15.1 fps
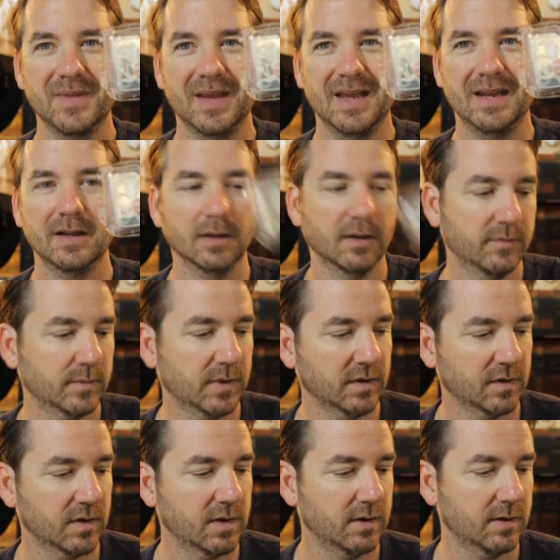And I love them because
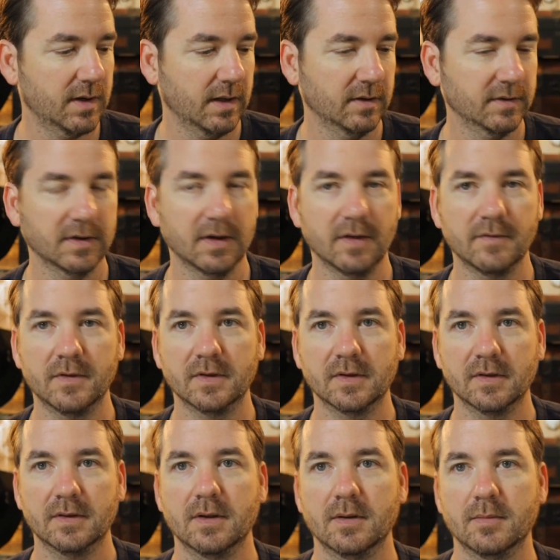they're here in Dallas and I
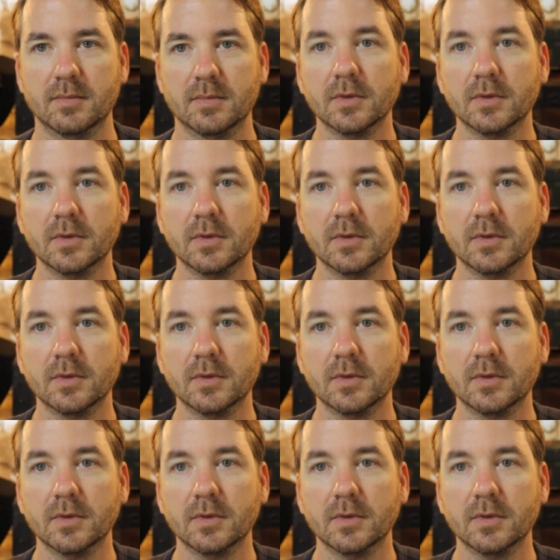visit them.